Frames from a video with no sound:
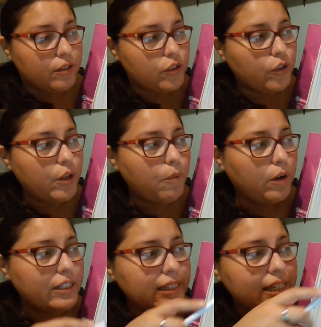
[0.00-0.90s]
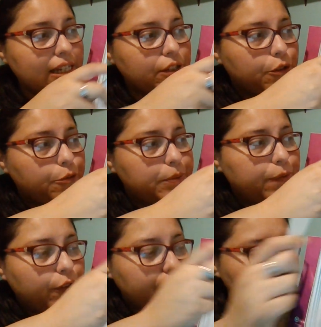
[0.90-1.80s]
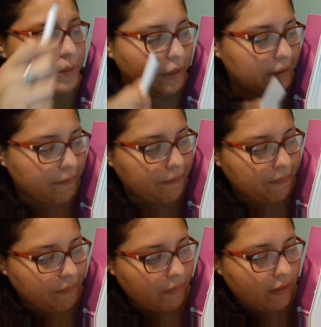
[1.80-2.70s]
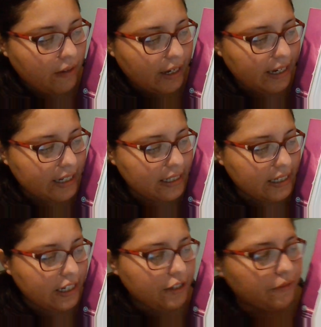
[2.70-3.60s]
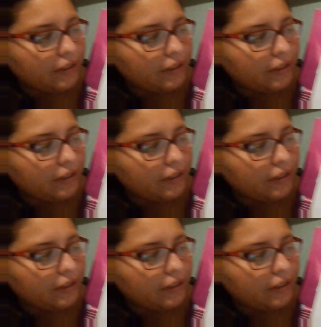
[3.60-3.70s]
So they want 6 groups for this one. And continue.